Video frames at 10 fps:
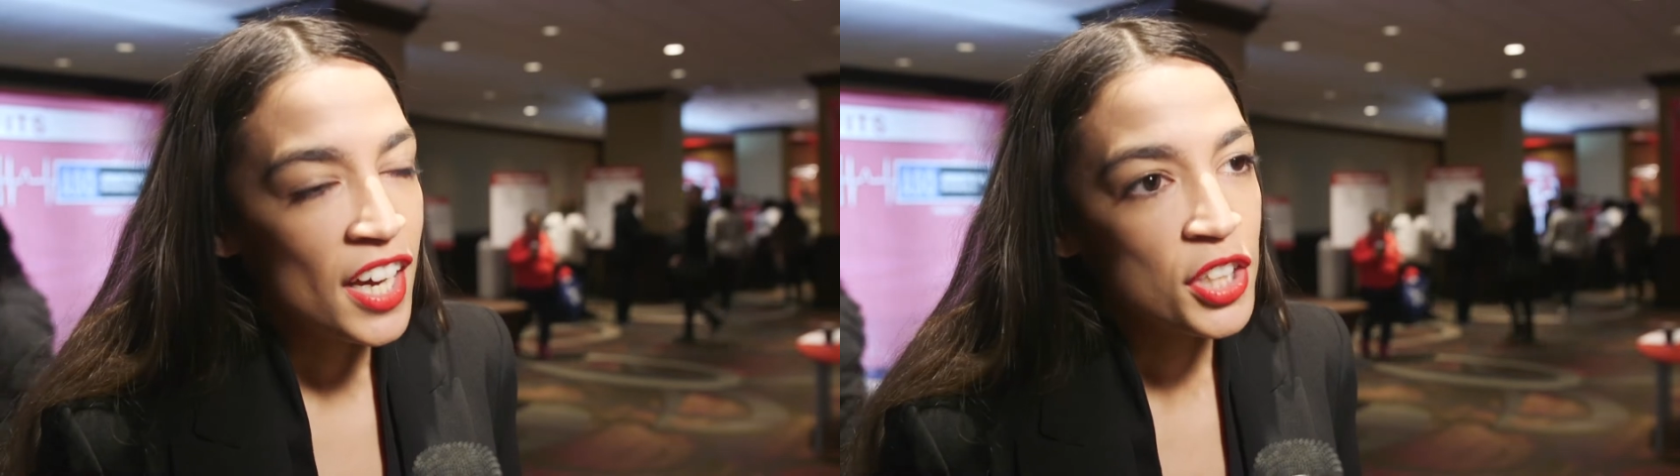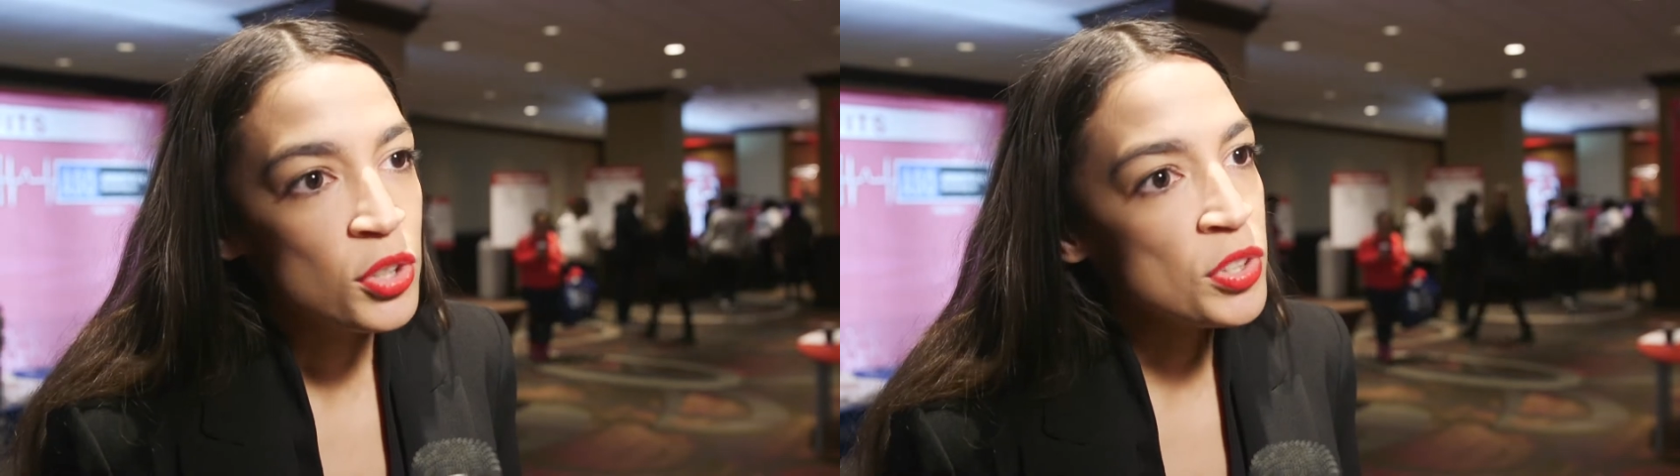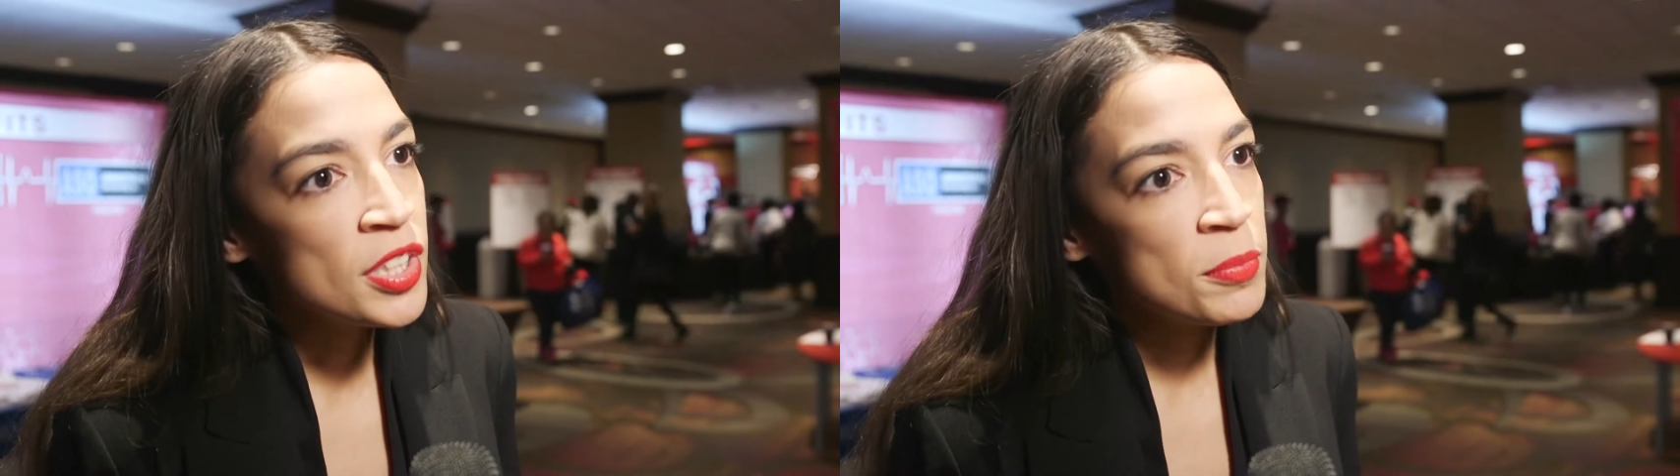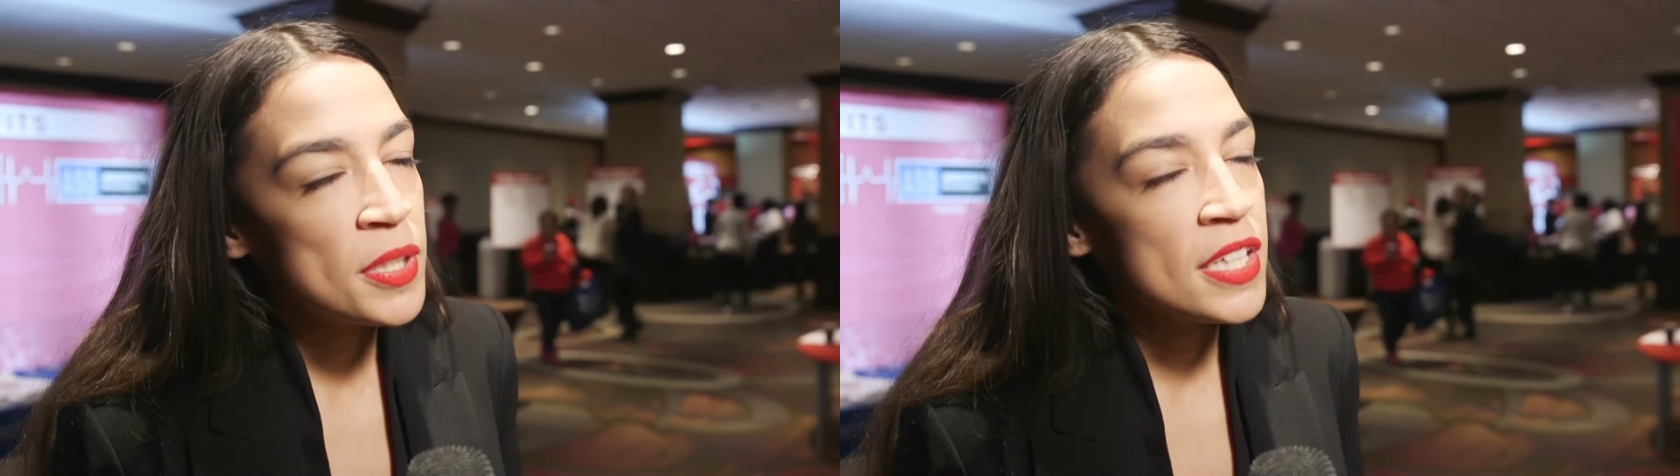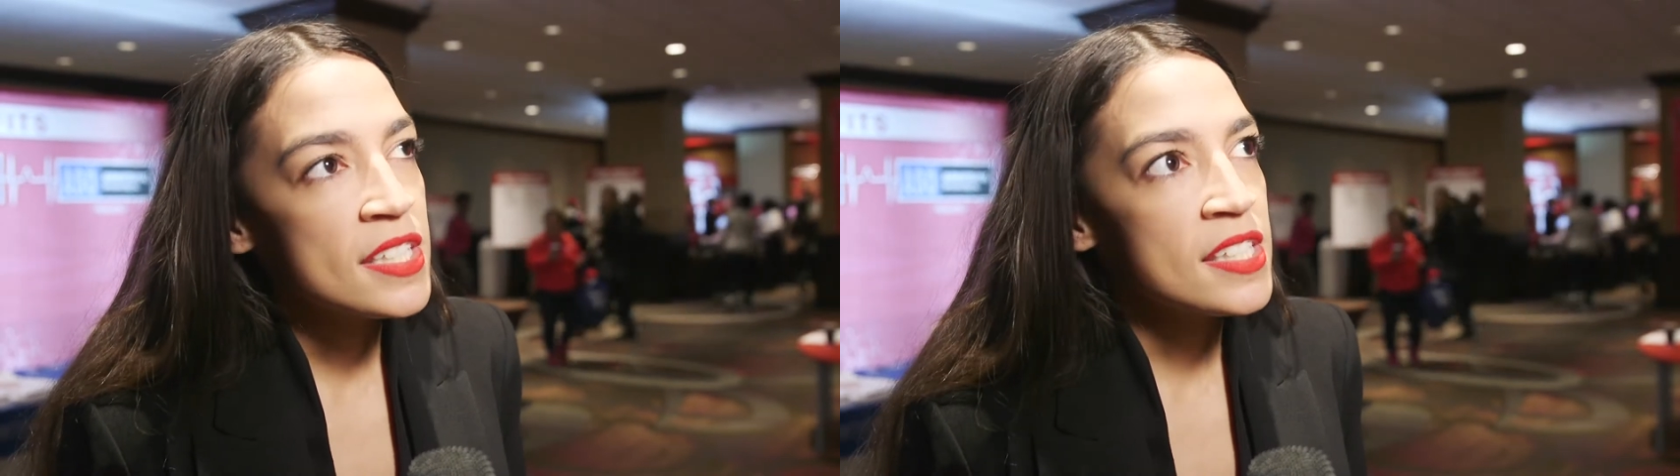union
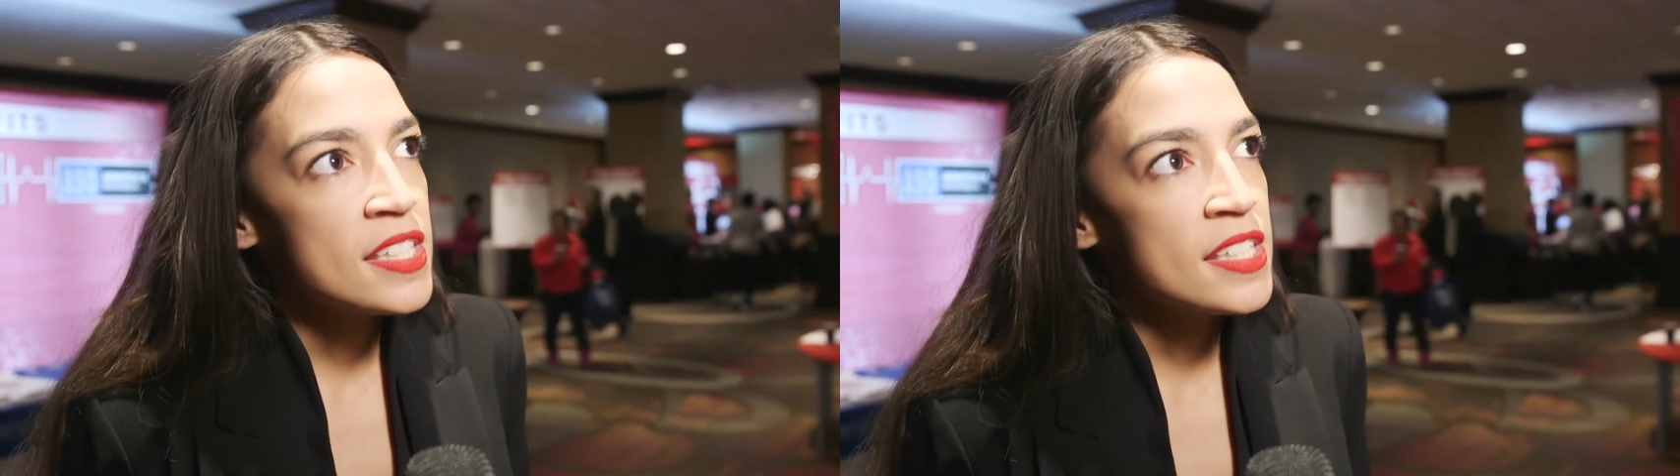because